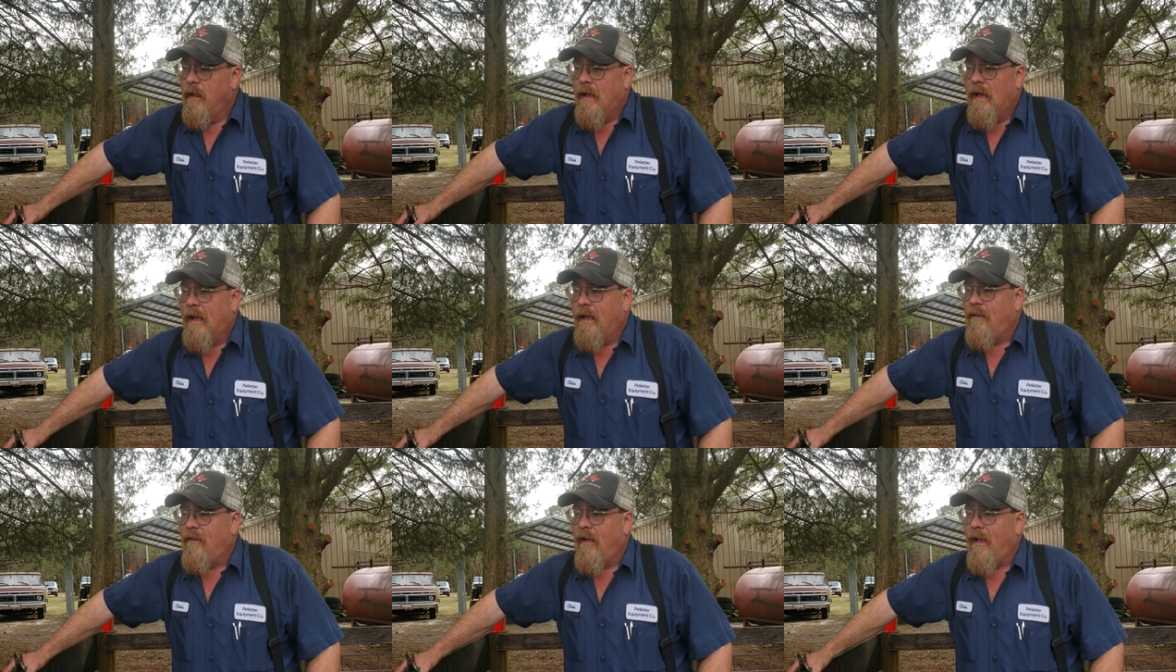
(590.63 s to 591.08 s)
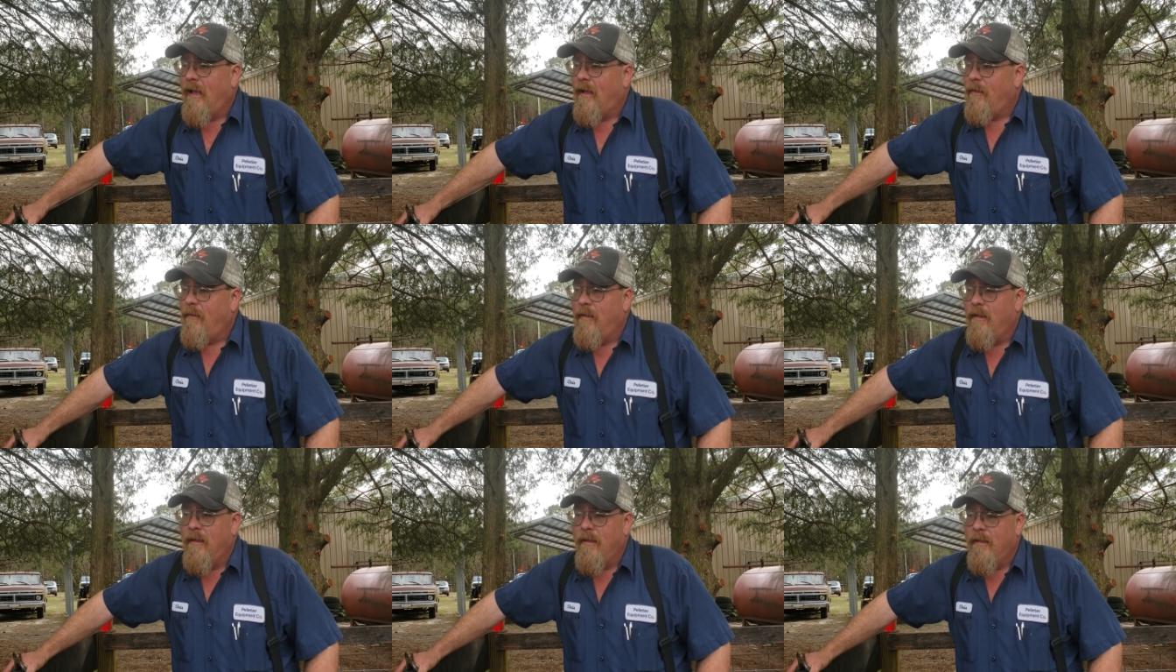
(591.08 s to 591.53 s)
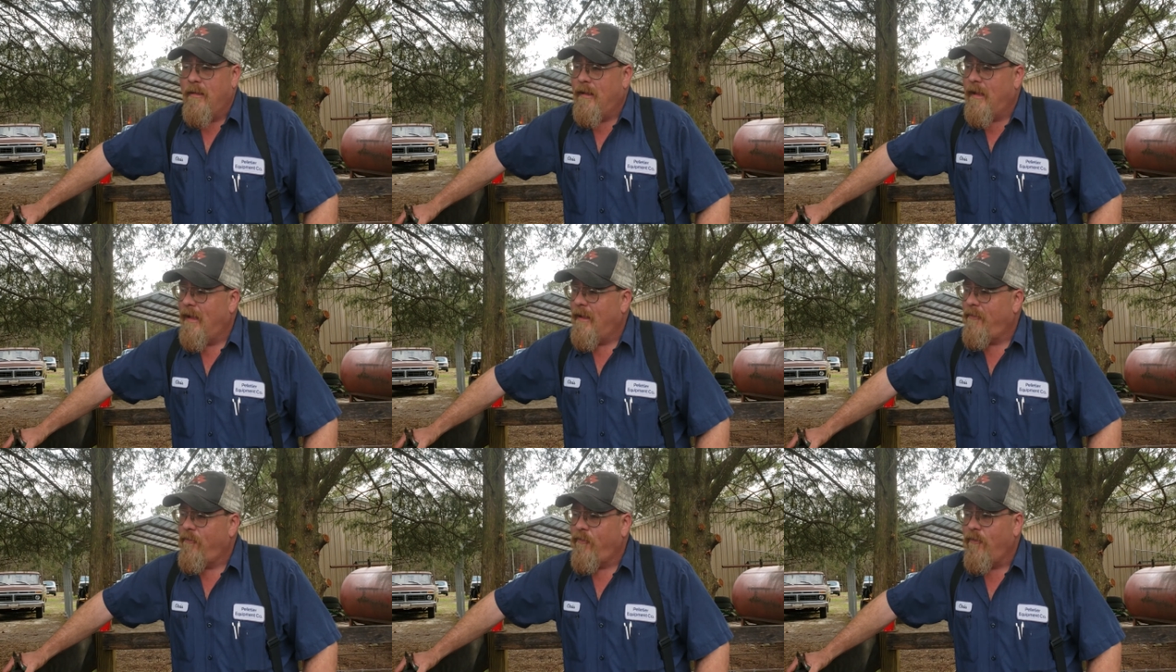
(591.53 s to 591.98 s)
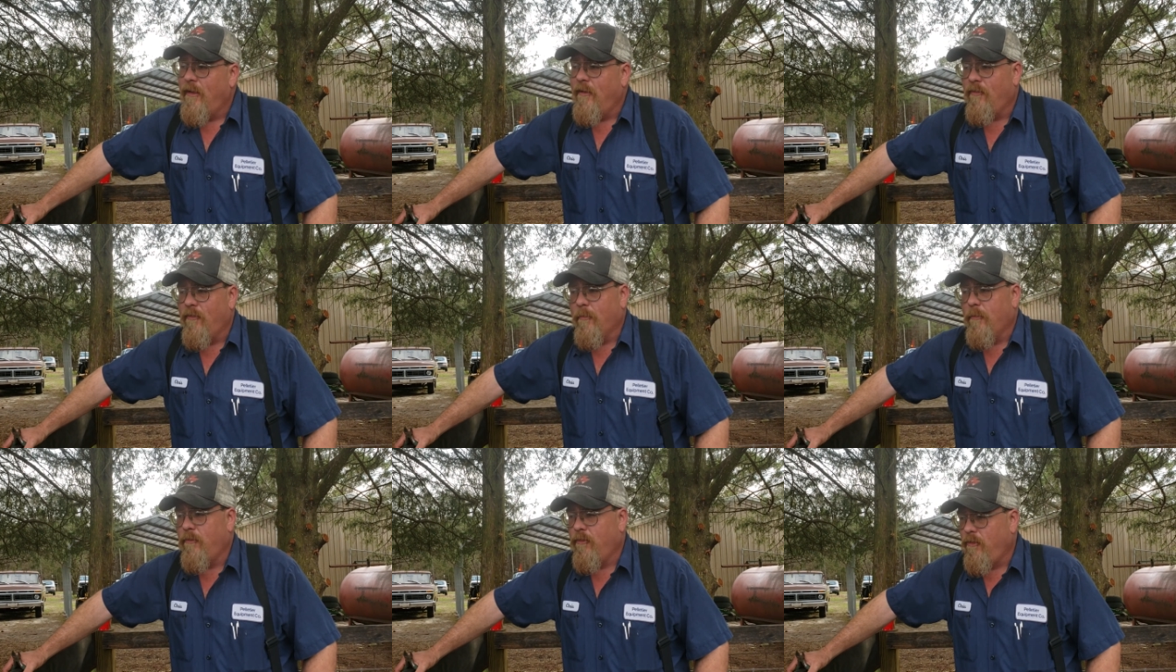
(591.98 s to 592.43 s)
I I I see
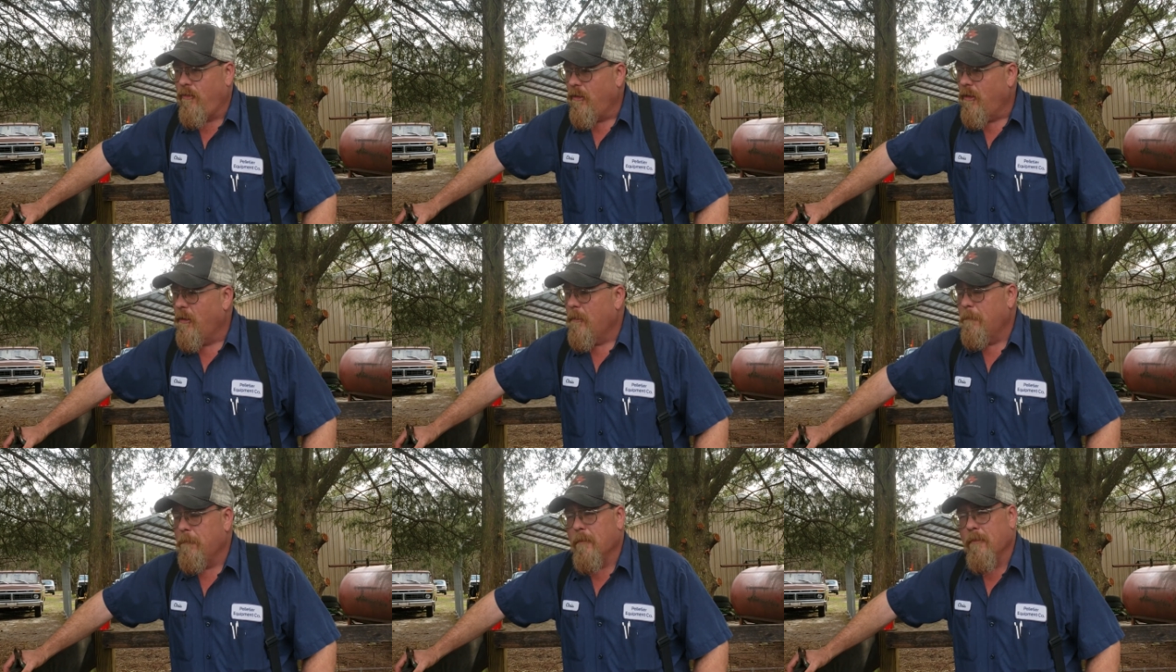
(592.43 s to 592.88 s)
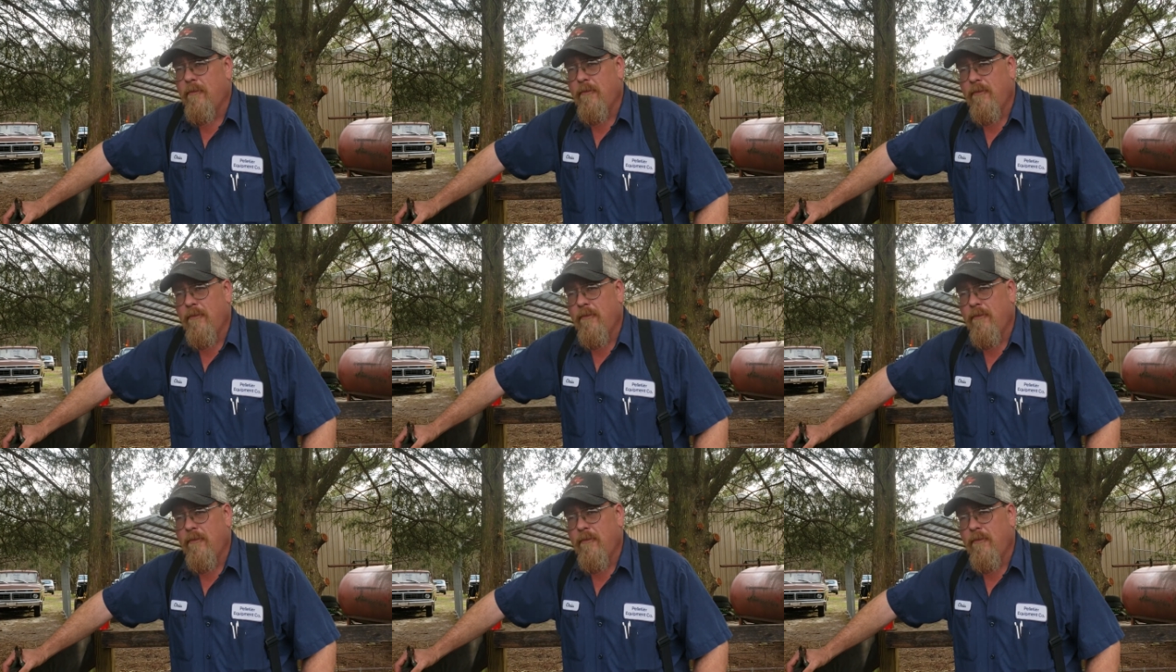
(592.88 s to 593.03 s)
some stupid,